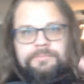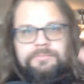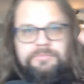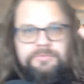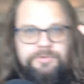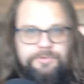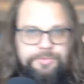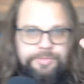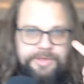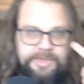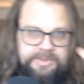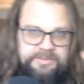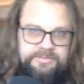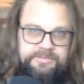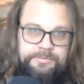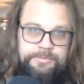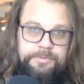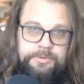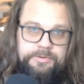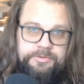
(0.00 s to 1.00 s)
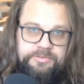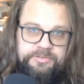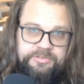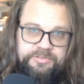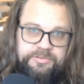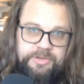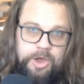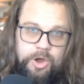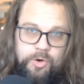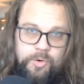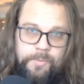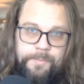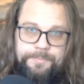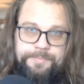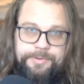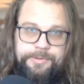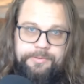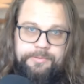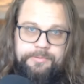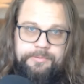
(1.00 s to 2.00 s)
2 things. Scope
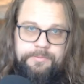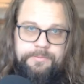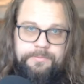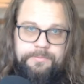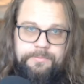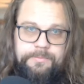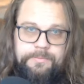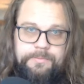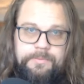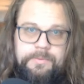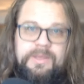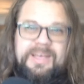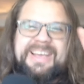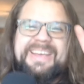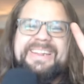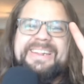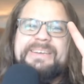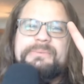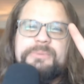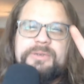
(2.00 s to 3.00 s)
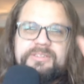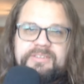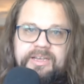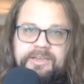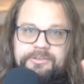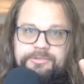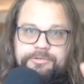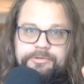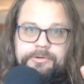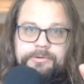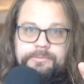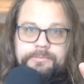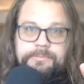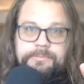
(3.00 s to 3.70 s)
and limitation.